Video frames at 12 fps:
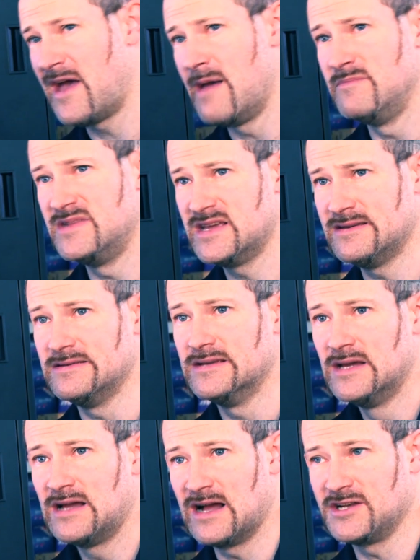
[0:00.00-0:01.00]
AMD
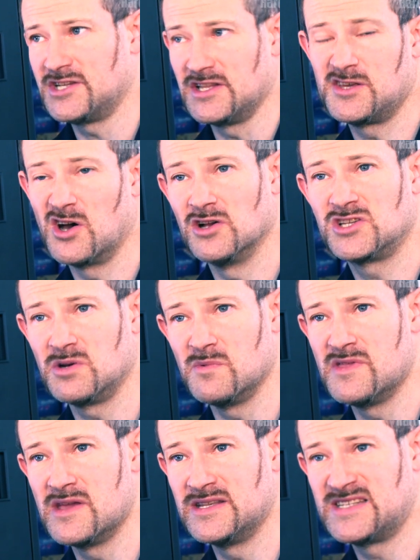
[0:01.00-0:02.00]
actually caught up
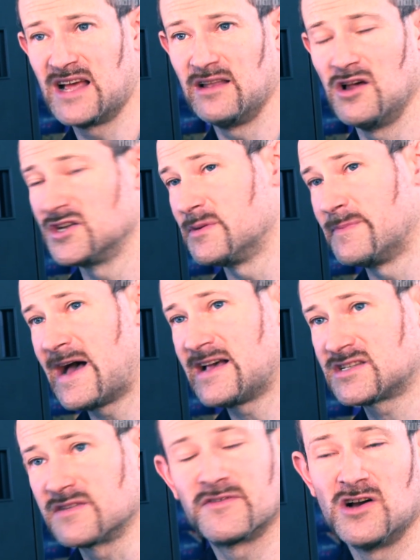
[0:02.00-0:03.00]
with Intel or
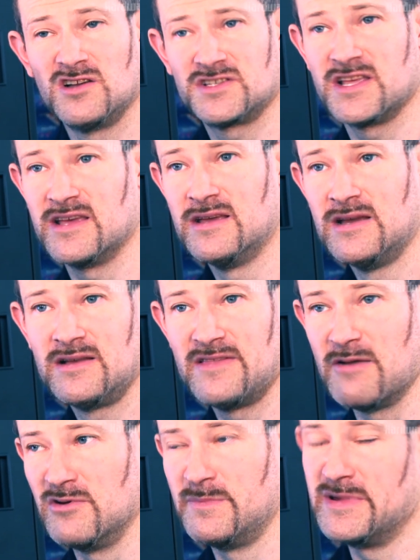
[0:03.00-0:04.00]
surpassed, of course
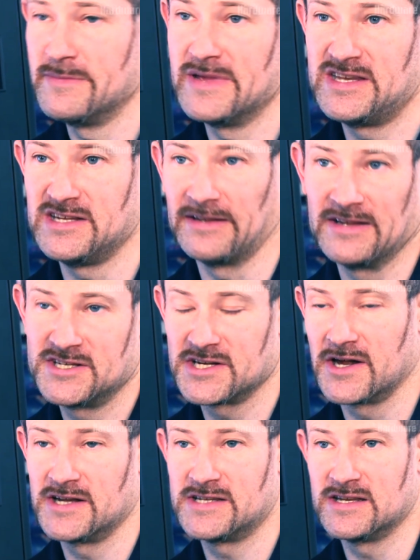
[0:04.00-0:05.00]
they would be immediately
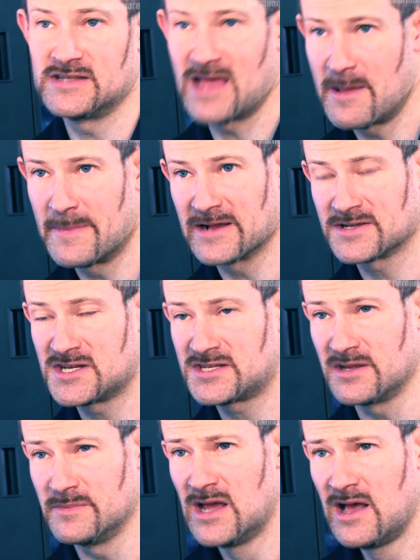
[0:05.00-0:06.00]
integrated into the 8-pack
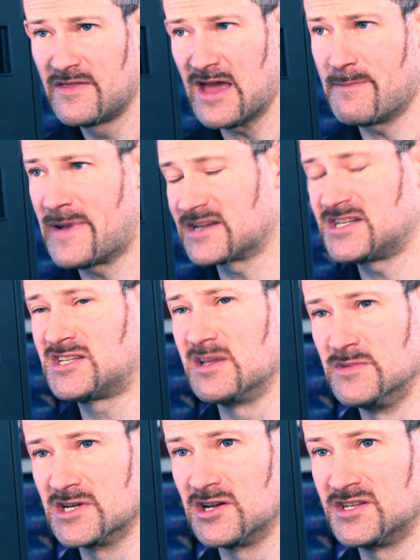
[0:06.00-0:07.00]
system. The 8-pack
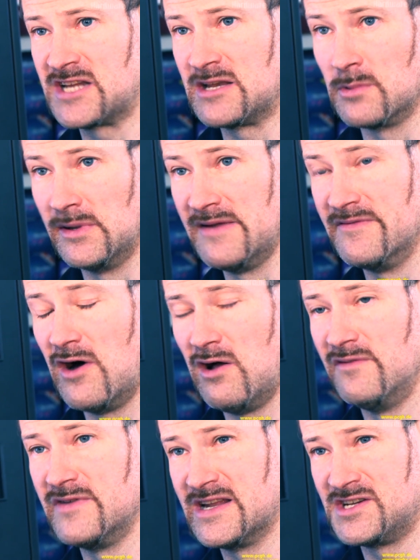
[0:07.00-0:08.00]
systems are continually
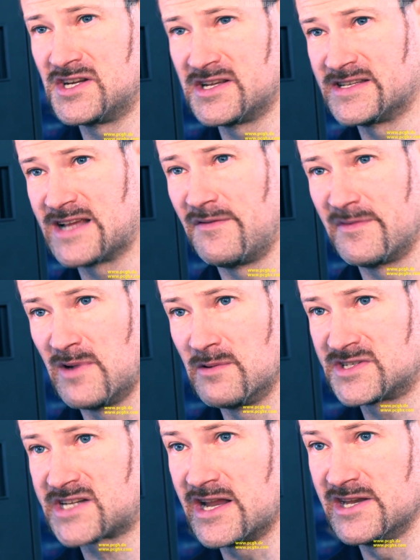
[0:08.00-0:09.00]
evolving, as you can tell from what I
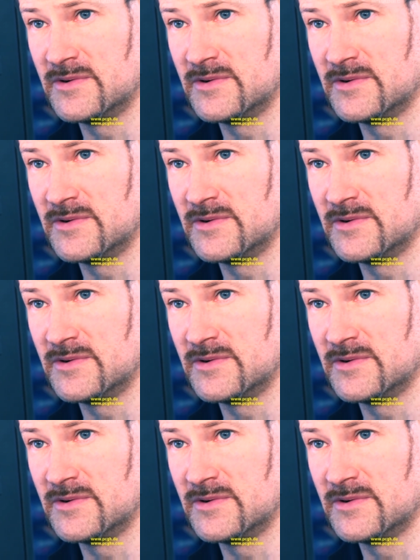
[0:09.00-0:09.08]
was saying